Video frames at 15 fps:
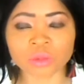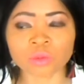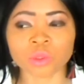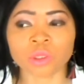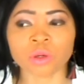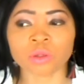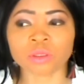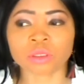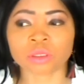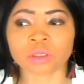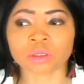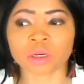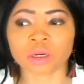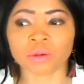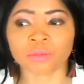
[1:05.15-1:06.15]
We
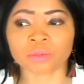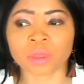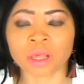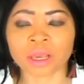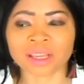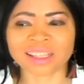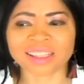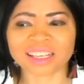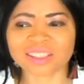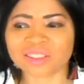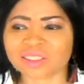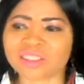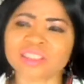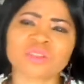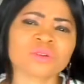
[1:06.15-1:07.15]
don't, they
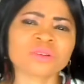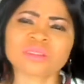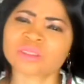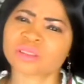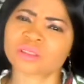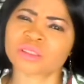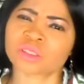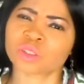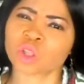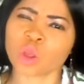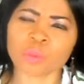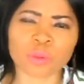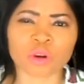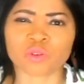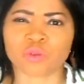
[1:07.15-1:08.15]
just
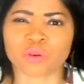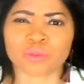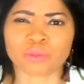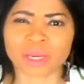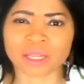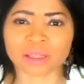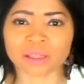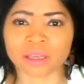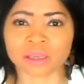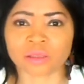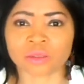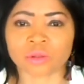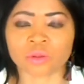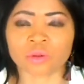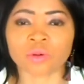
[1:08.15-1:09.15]
stop us from many
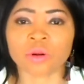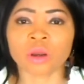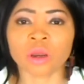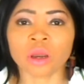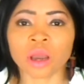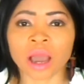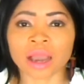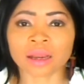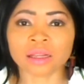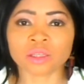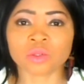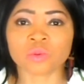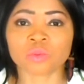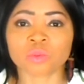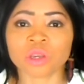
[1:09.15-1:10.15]
things, you know. At
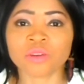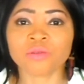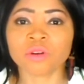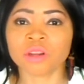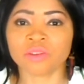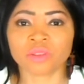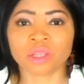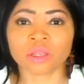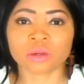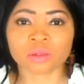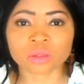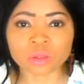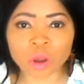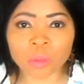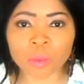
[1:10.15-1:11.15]
least, even if they don't
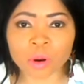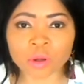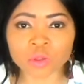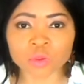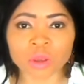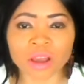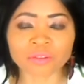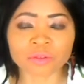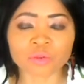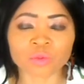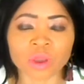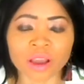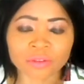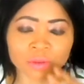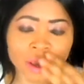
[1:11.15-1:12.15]
stop us, we have
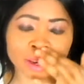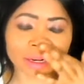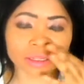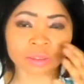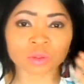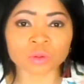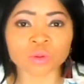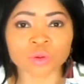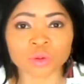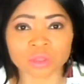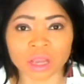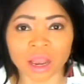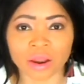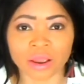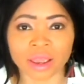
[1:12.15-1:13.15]
to at least use
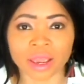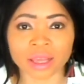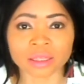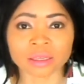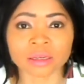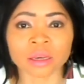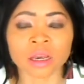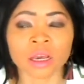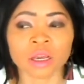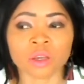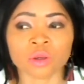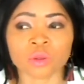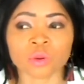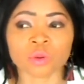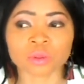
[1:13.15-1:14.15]
our head.
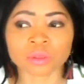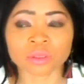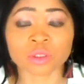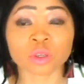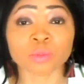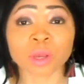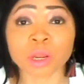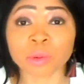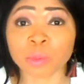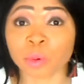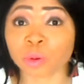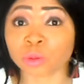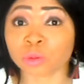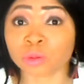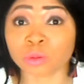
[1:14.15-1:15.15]
You know, so many
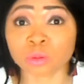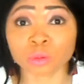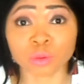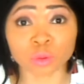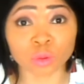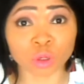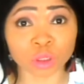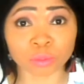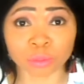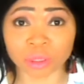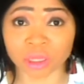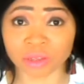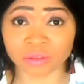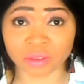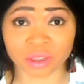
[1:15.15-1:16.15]
people do not
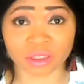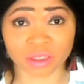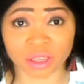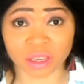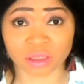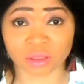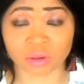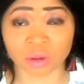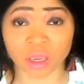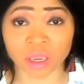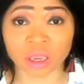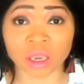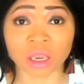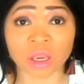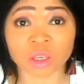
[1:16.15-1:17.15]
believe these things,
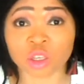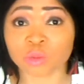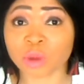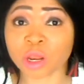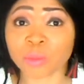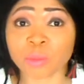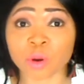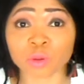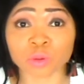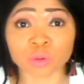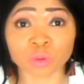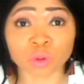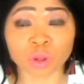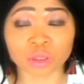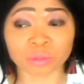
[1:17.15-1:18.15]
okay? So many people
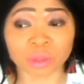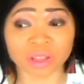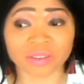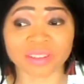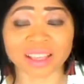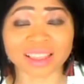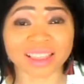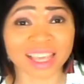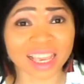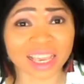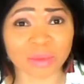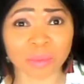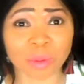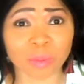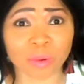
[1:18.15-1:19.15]
do not believe. They
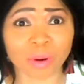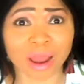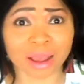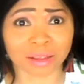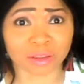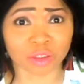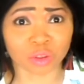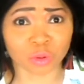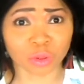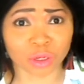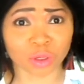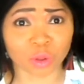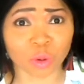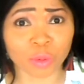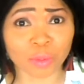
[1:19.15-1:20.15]
think people are
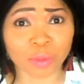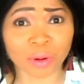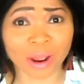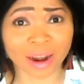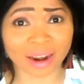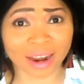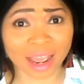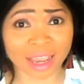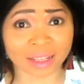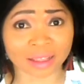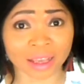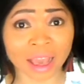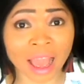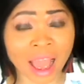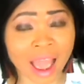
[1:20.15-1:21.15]
joking or people are lying.